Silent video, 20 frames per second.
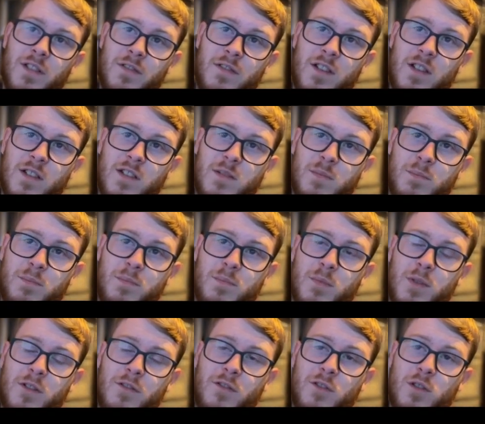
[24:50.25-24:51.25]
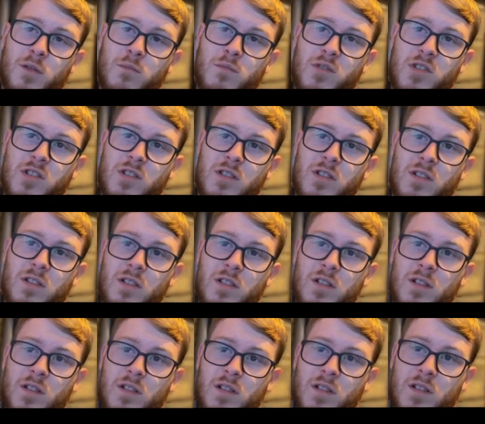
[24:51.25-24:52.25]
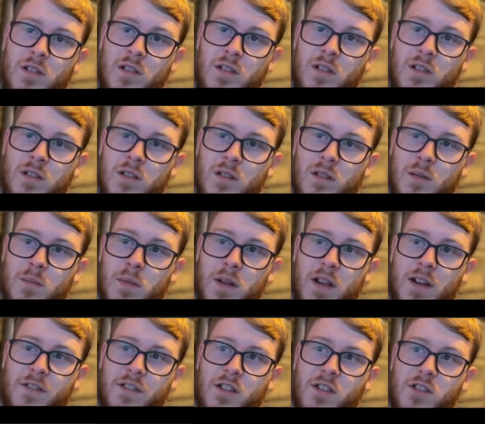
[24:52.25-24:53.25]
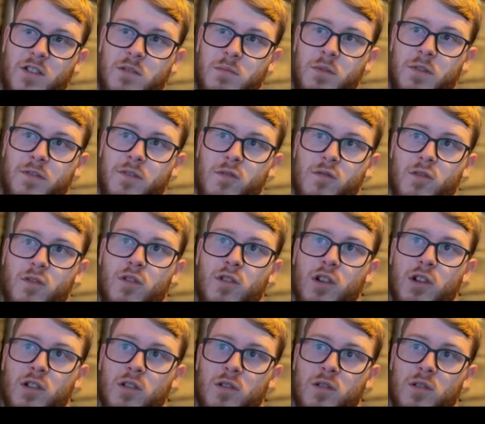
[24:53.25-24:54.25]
If this move comes, I might have to just move the rook